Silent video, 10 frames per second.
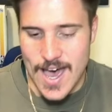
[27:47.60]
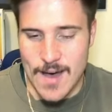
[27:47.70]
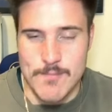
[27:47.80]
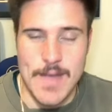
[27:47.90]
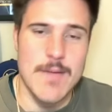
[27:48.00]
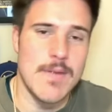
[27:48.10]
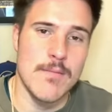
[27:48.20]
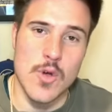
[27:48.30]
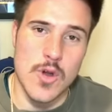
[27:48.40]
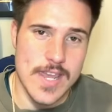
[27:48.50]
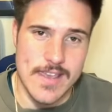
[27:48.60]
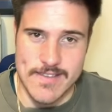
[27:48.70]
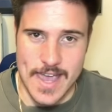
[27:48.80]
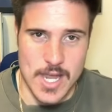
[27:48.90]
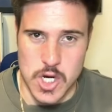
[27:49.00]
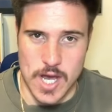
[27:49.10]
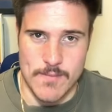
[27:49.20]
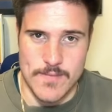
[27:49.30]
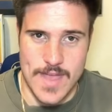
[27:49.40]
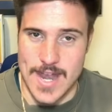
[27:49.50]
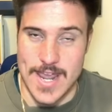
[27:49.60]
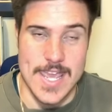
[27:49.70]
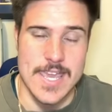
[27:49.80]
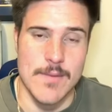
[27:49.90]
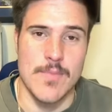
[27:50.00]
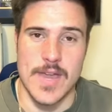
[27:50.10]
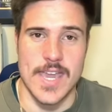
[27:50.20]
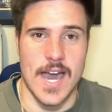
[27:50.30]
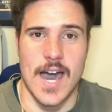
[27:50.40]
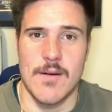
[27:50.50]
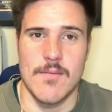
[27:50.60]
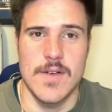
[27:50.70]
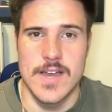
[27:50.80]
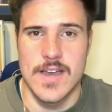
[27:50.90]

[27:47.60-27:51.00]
Maybe Moody can take a jump and he can become